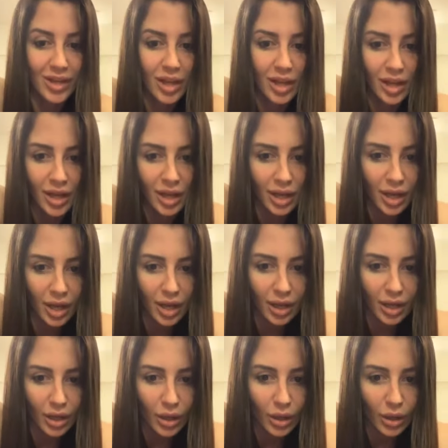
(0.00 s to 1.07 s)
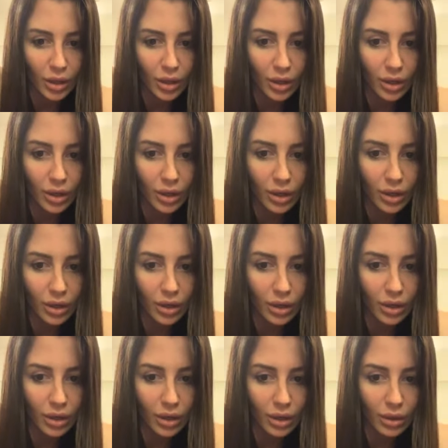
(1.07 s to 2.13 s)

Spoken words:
Nobody speaks.